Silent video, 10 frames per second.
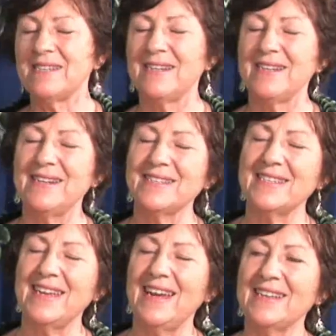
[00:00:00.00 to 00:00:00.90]

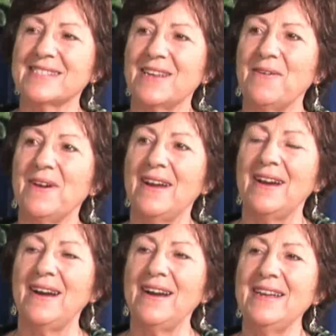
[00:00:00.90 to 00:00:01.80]
Fantastic. Yeah. So,
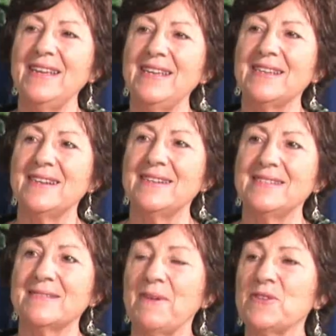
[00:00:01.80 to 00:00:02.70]
I
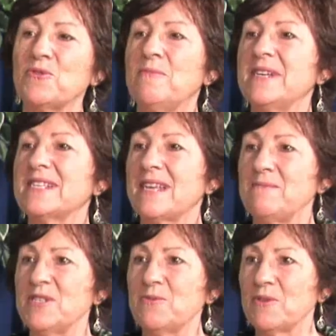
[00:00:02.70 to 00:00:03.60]
uh, spent all my
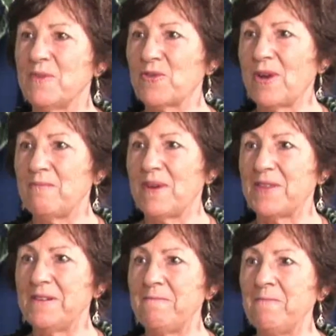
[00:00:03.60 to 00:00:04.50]
summers with my
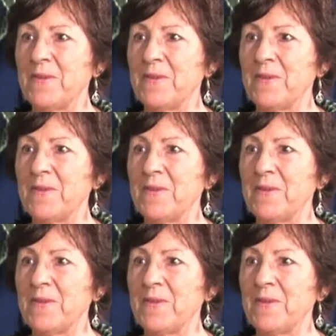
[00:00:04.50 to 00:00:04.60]
grandmother